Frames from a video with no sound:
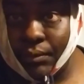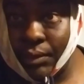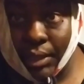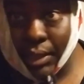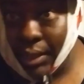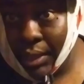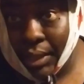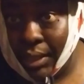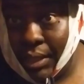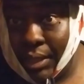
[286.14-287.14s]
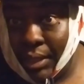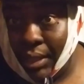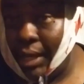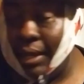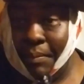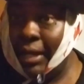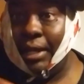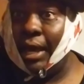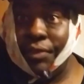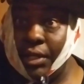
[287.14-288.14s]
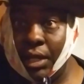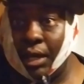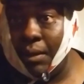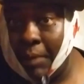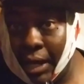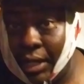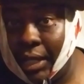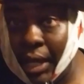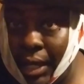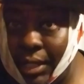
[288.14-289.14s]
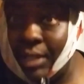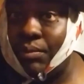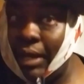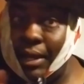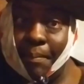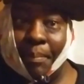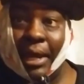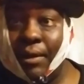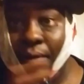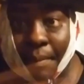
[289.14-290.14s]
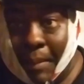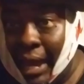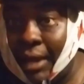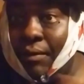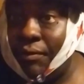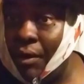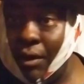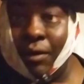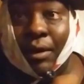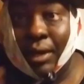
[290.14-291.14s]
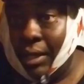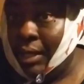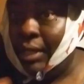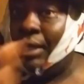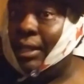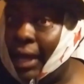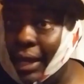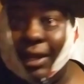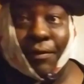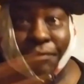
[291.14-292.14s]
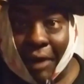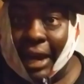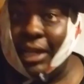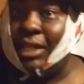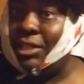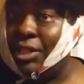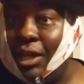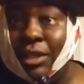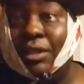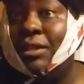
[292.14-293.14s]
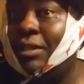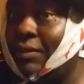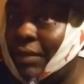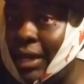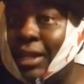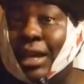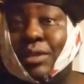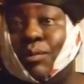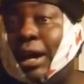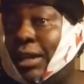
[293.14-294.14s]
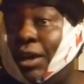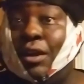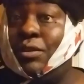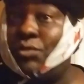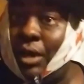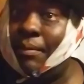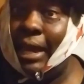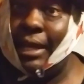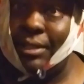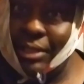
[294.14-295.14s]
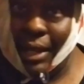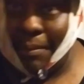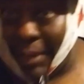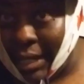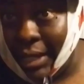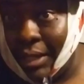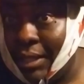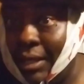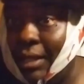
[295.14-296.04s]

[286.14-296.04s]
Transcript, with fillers: See, ain't been nothing done about it yet. That's why they bickering back and forth like they fighting each other, and that's why Donald Trump had to step in